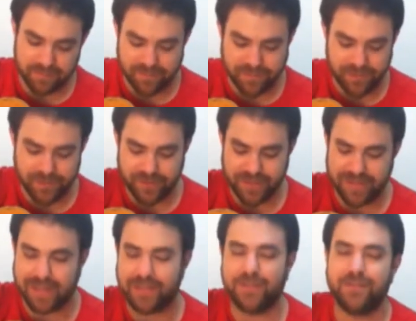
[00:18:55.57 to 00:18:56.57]
Before you can
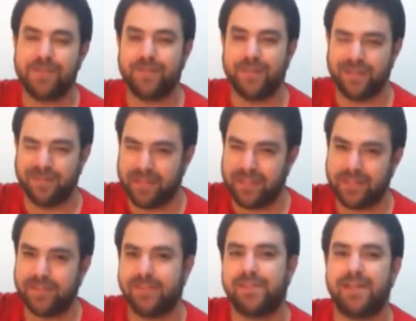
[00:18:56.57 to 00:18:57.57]
get used to the
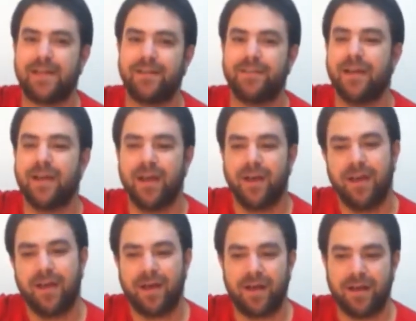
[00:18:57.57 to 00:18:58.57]
diminished sound,
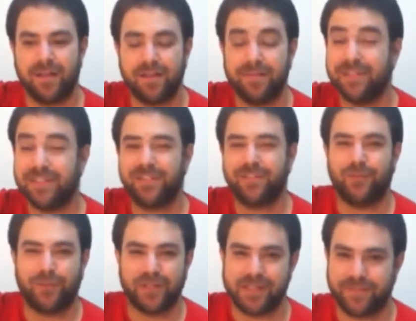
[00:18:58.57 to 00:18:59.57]
the diminished
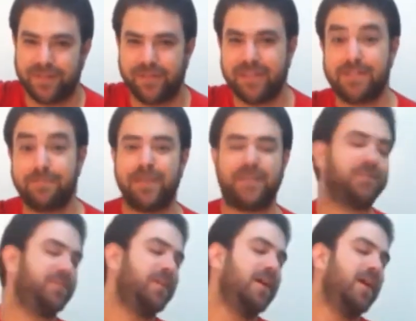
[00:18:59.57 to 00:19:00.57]
chord is very
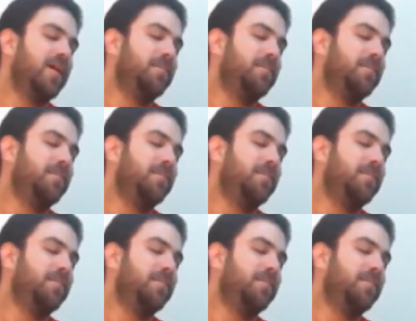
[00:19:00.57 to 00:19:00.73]
special.